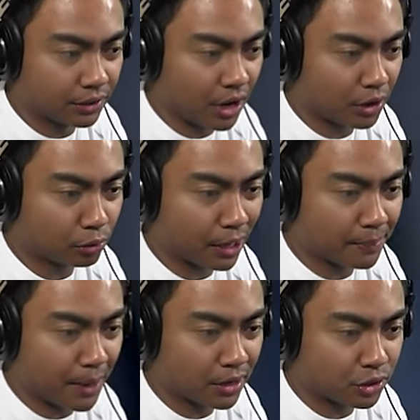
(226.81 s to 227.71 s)
Toggle
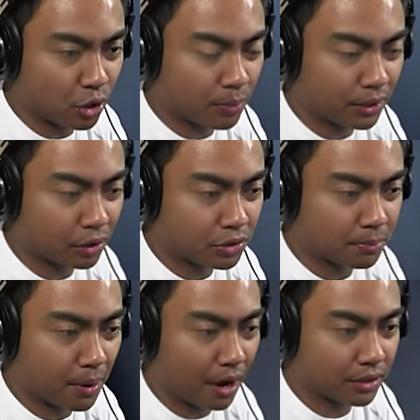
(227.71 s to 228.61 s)
right mouse to open and close the
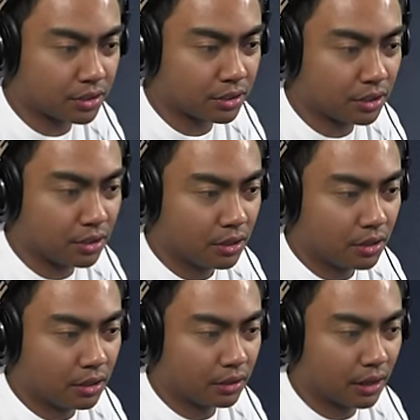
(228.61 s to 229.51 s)
box.
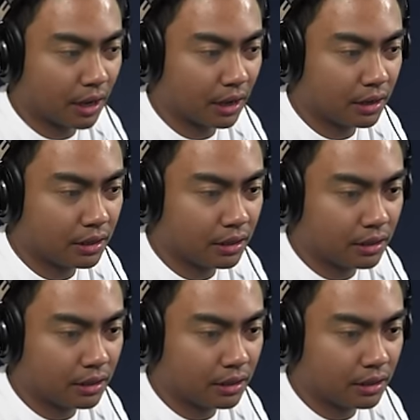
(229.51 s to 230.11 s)
Okay.